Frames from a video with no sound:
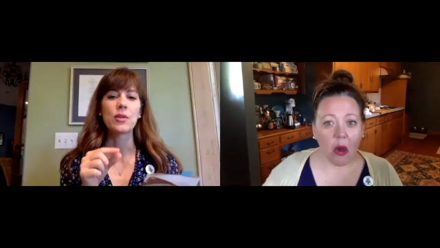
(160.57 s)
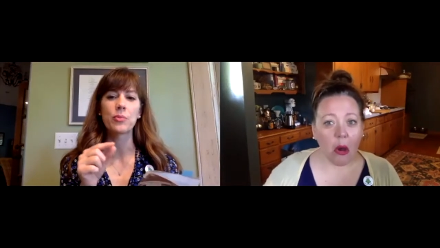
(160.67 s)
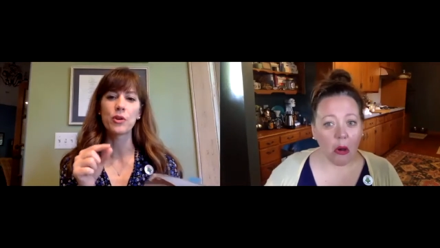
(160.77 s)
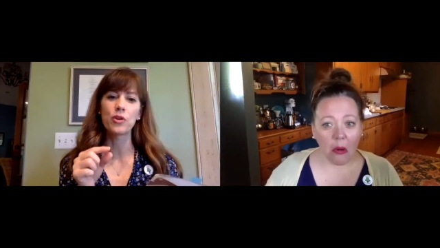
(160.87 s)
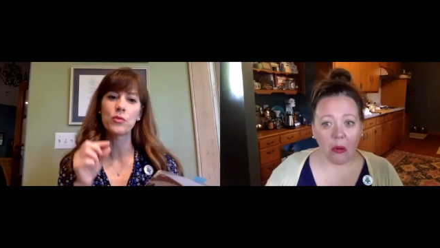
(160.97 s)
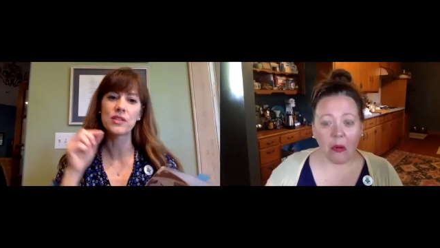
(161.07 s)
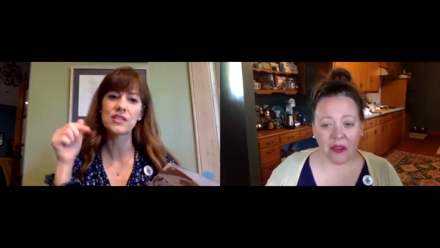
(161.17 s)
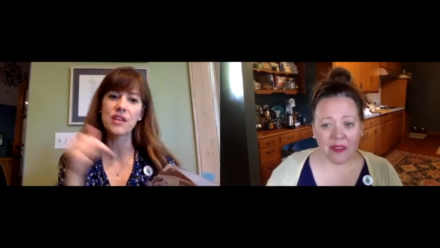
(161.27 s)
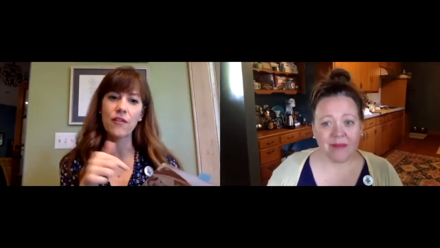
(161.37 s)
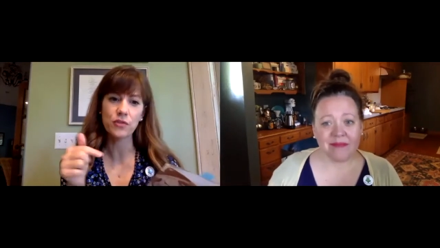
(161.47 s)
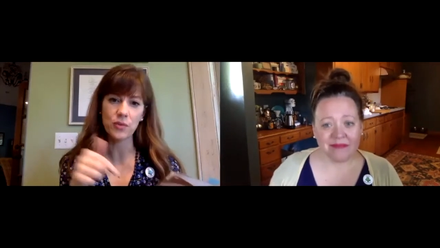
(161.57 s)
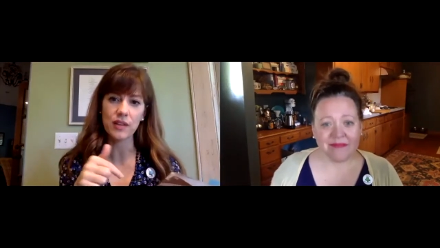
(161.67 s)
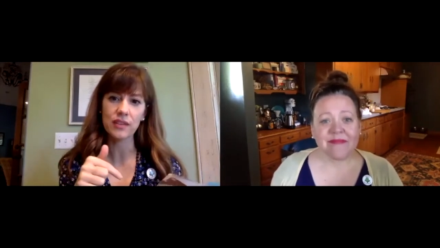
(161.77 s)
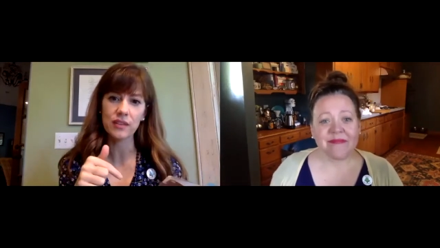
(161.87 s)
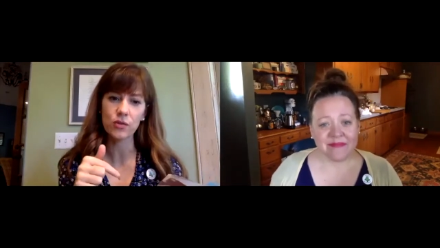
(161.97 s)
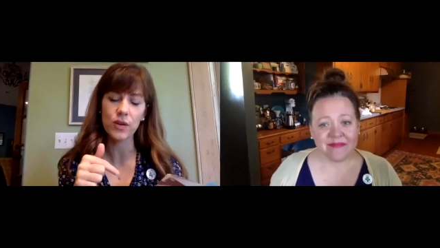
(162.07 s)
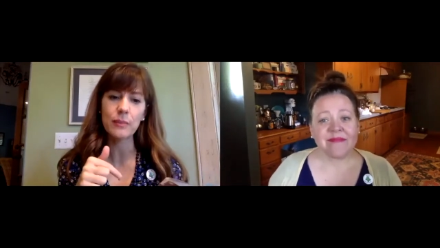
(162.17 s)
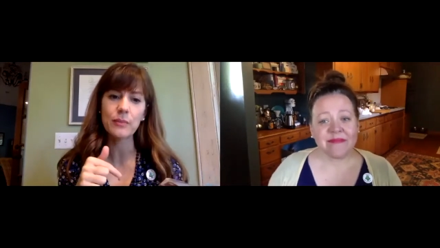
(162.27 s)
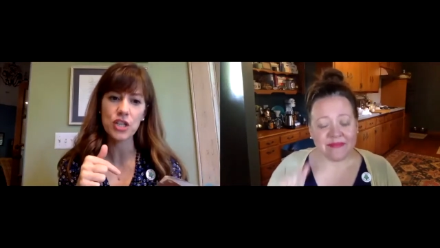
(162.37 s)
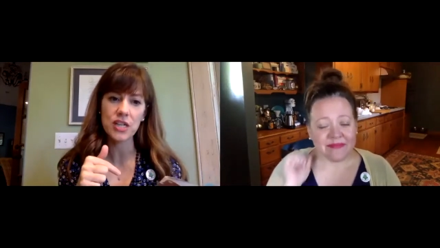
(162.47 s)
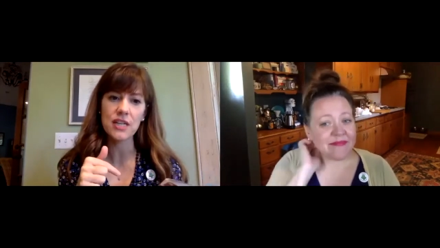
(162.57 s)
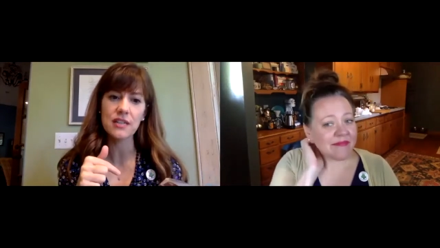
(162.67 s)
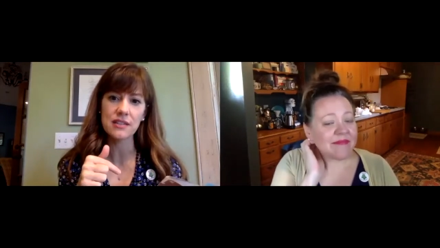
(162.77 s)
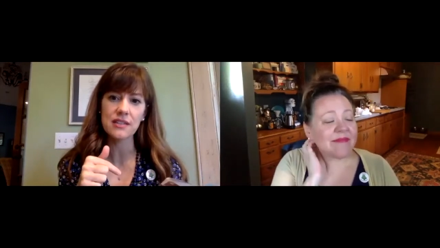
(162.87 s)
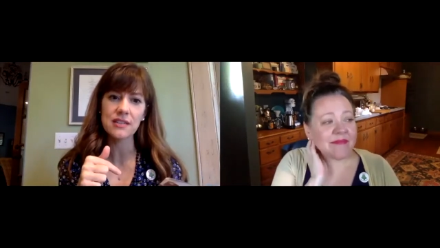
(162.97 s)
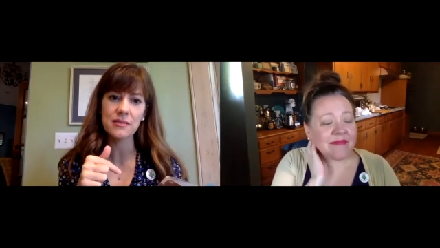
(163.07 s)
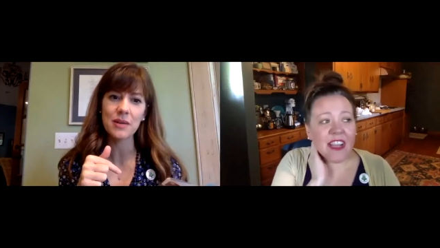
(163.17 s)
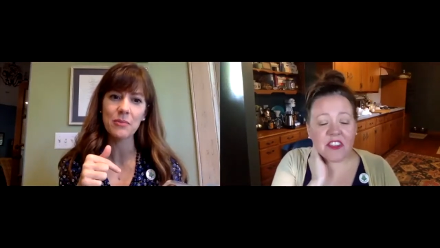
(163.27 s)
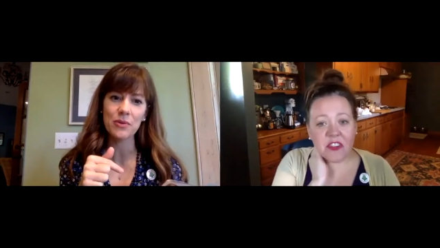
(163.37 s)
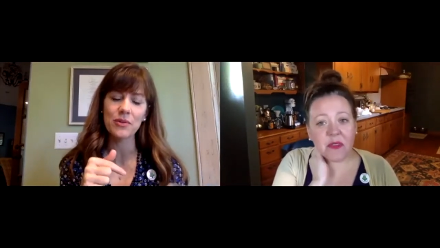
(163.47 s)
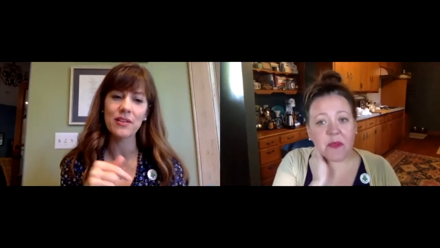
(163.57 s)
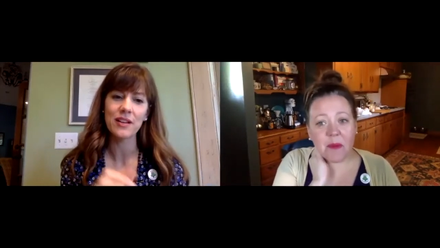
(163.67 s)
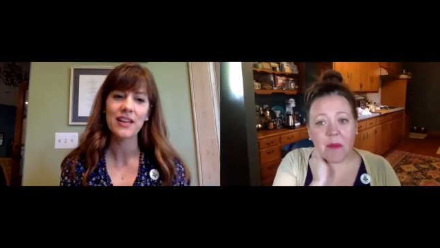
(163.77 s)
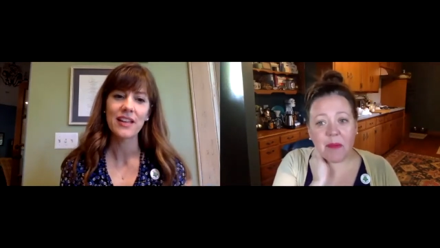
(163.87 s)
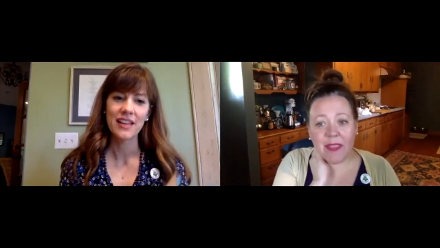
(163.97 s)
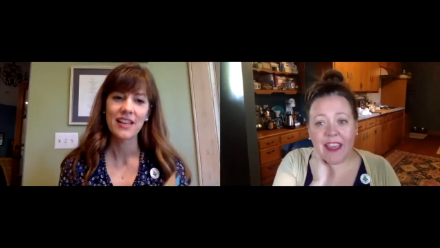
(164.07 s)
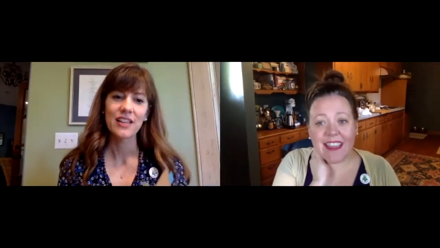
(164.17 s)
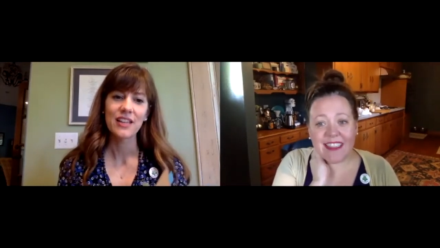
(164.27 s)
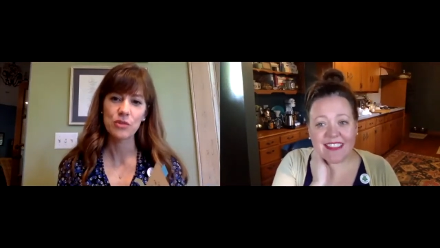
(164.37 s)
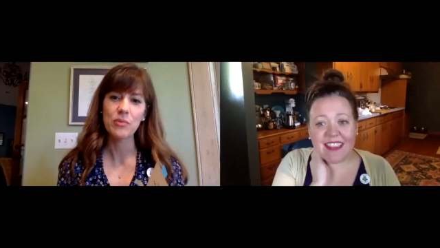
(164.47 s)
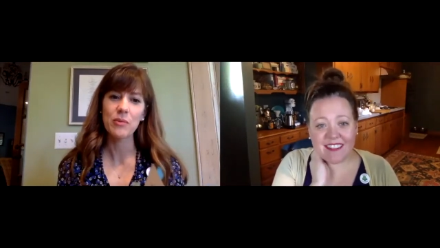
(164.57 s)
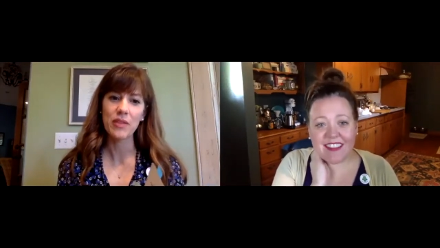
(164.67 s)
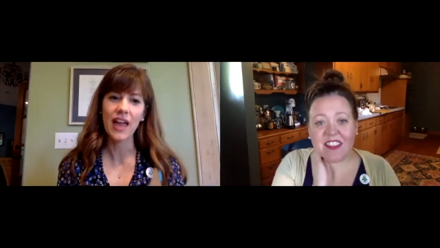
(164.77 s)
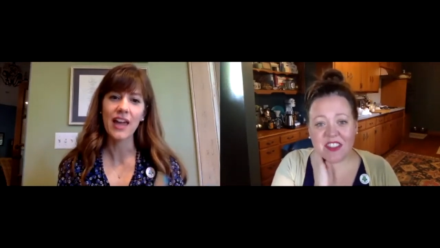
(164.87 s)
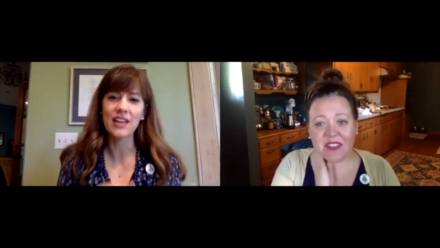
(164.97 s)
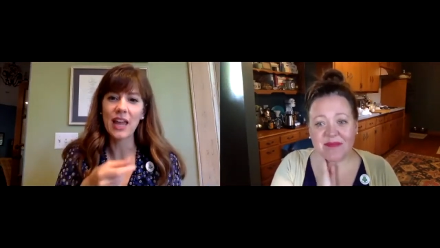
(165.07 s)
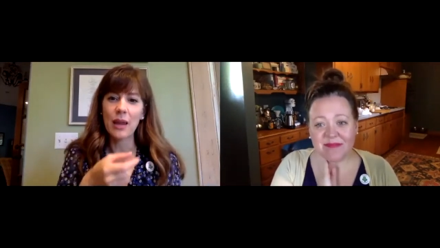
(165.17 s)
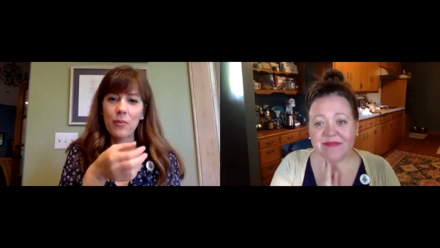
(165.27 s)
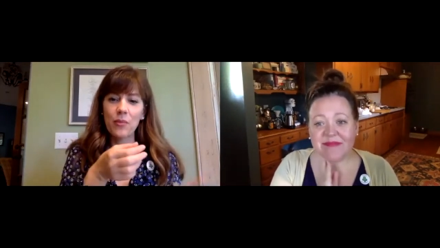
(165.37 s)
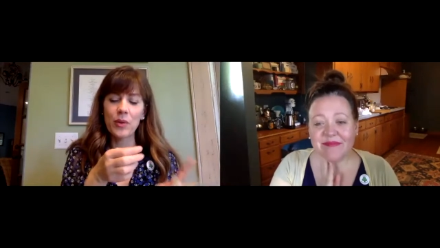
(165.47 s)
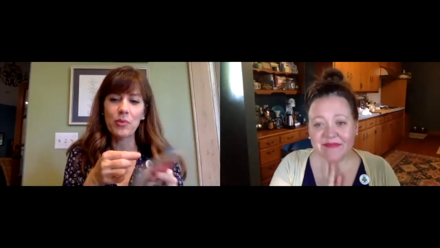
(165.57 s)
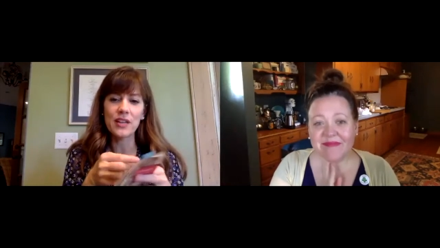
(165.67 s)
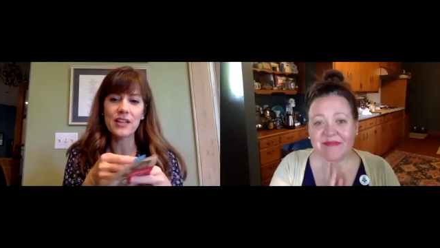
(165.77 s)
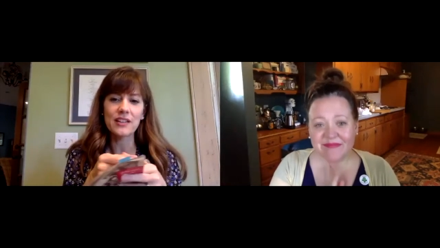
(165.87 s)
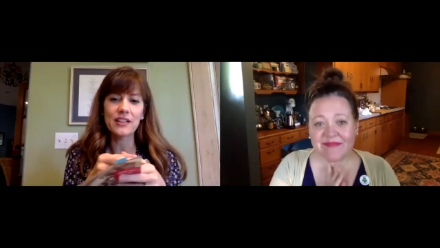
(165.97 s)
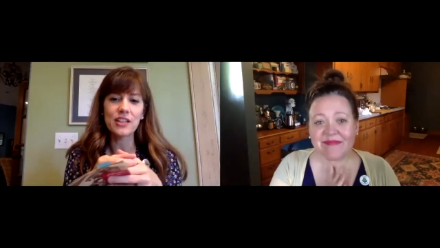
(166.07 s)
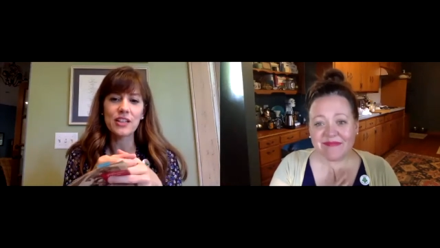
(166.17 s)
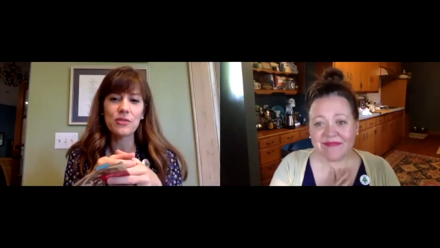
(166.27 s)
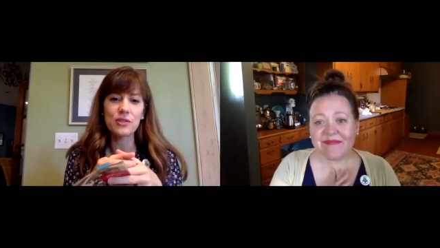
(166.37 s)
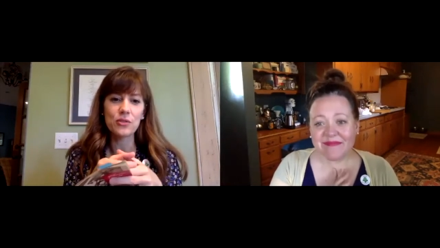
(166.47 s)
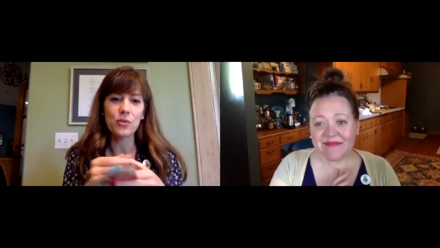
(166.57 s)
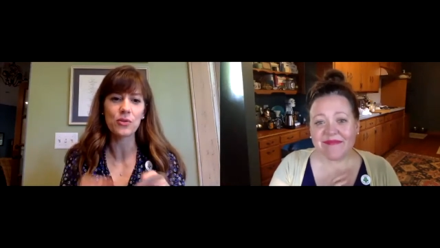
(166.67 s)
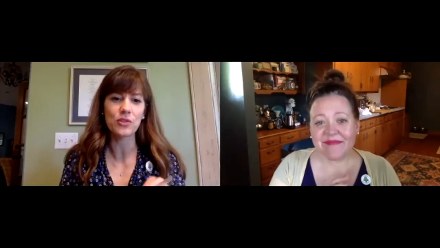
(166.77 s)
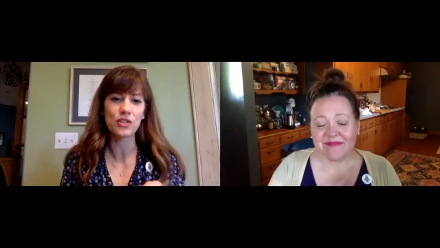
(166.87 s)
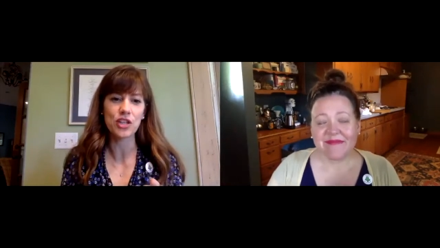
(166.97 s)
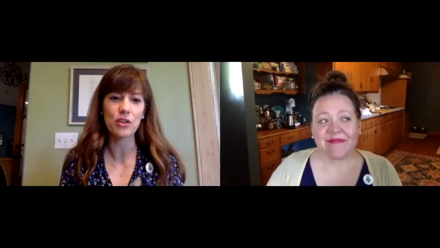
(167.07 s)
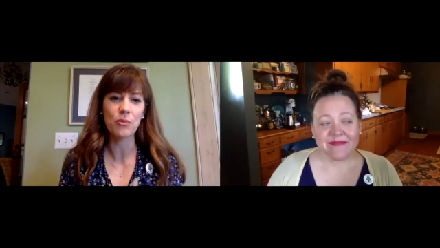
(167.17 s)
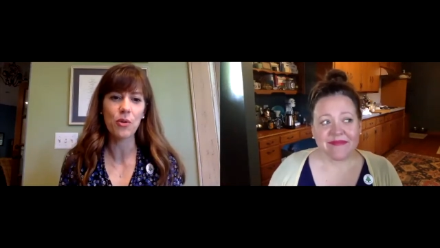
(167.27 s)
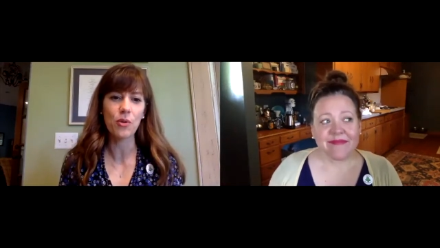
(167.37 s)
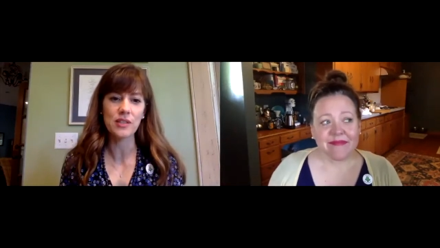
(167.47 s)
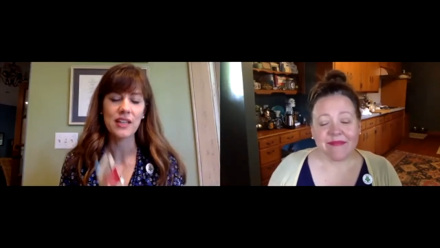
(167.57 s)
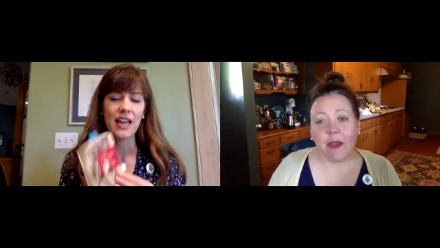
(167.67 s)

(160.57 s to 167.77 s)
Speaker 1: The oh. prune stuffed with cream cheese. Remember? remember that? Yes, remember I that? do. Came, we put it in a cute little orange jello mold.